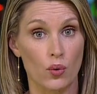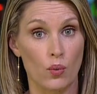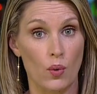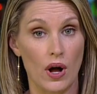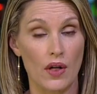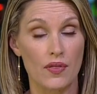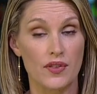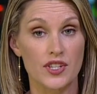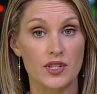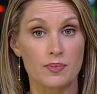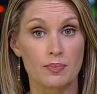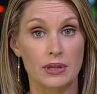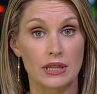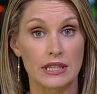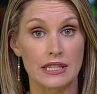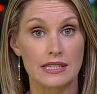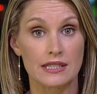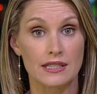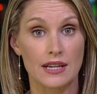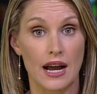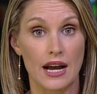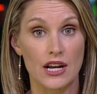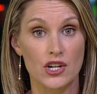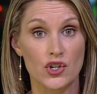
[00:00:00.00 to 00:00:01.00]
while this police
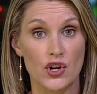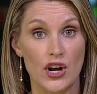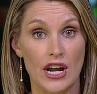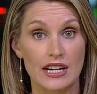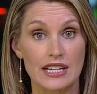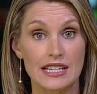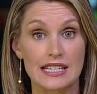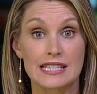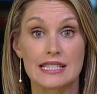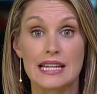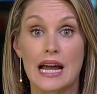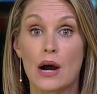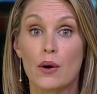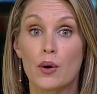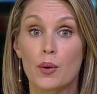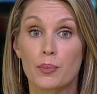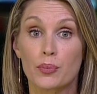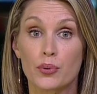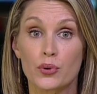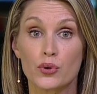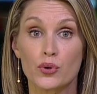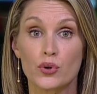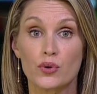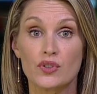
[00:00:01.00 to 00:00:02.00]
contract is now
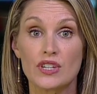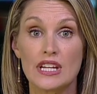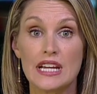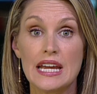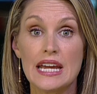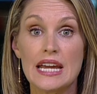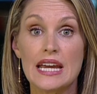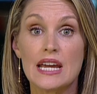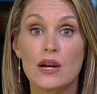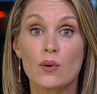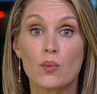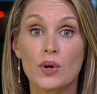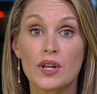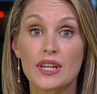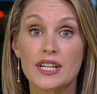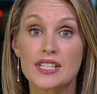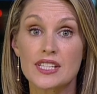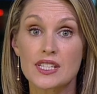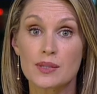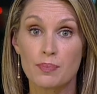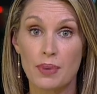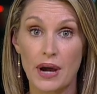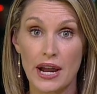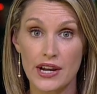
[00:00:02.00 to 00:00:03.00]
approved, it will
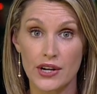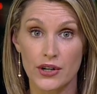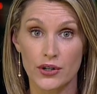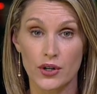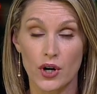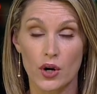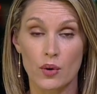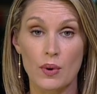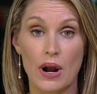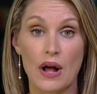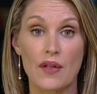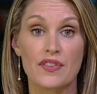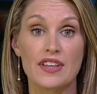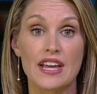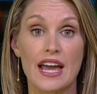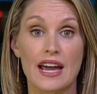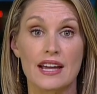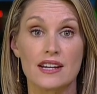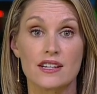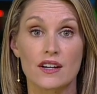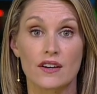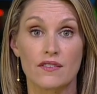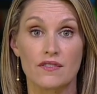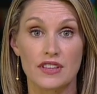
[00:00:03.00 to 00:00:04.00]
expire around the
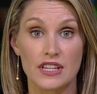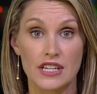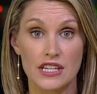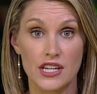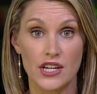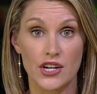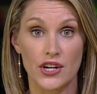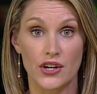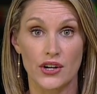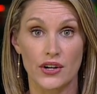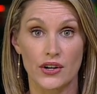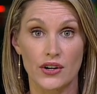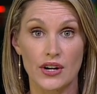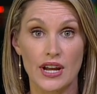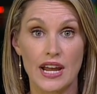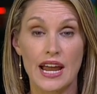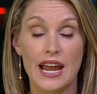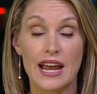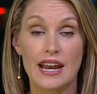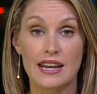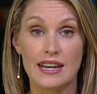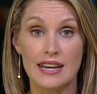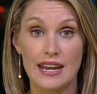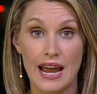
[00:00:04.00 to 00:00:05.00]
end of the year.
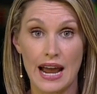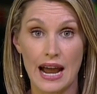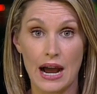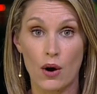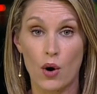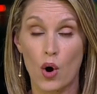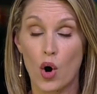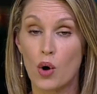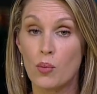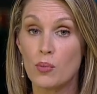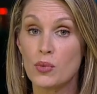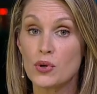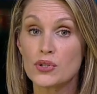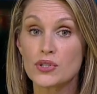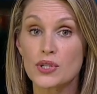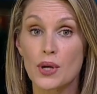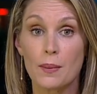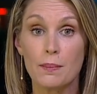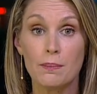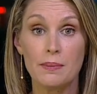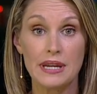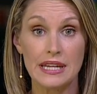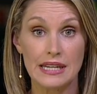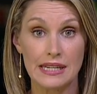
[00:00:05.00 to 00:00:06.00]
And now, almost
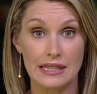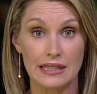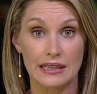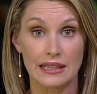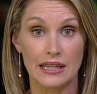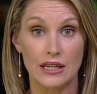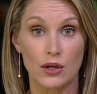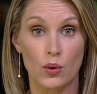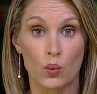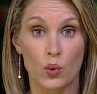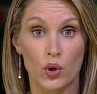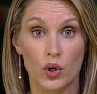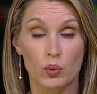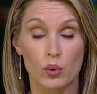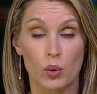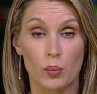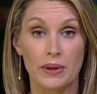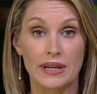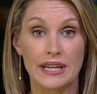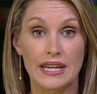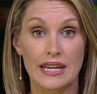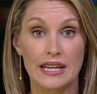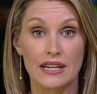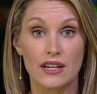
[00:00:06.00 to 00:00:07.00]
immediately, work will
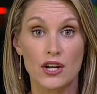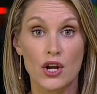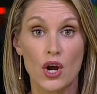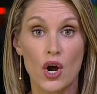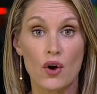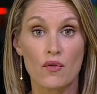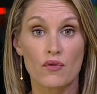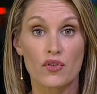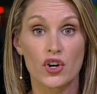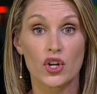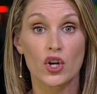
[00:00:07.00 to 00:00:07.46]
begin for